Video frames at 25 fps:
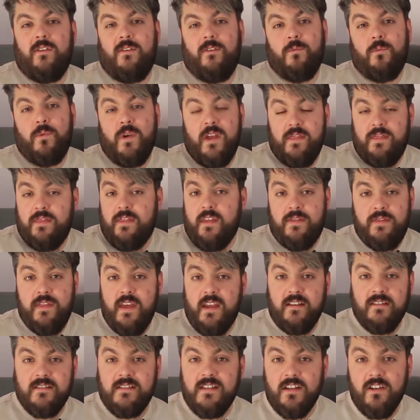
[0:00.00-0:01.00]
with the
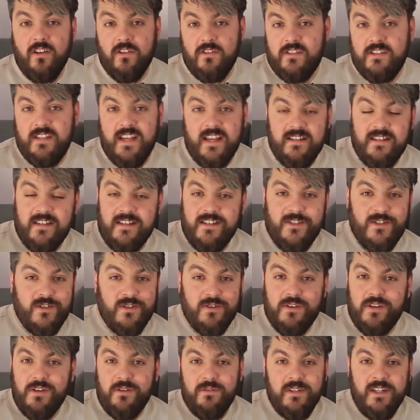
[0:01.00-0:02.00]
things that God says us
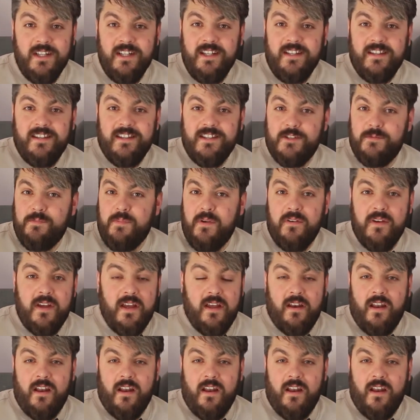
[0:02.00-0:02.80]
through the Spirit,